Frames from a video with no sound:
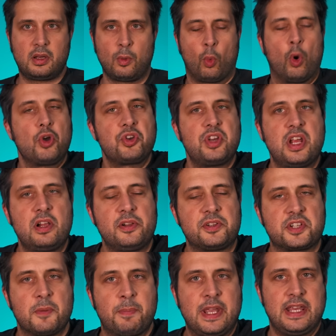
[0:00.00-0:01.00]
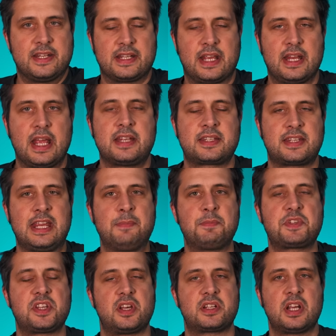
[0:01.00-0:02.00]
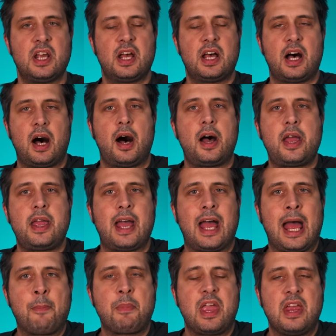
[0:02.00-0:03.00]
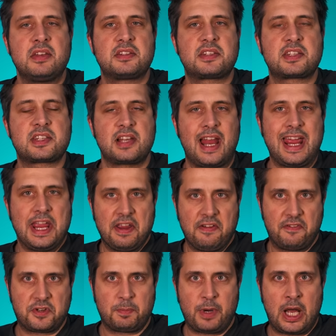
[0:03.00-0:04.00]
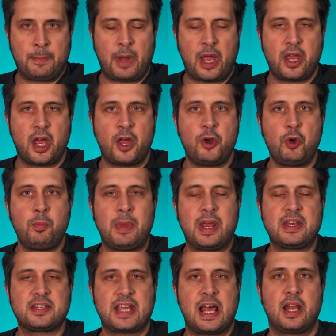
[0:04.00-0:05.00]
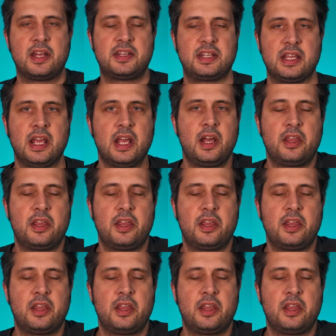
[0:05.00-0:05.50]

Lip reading: 1-0 to Pete. It seems that I am enslaved by my own mentality.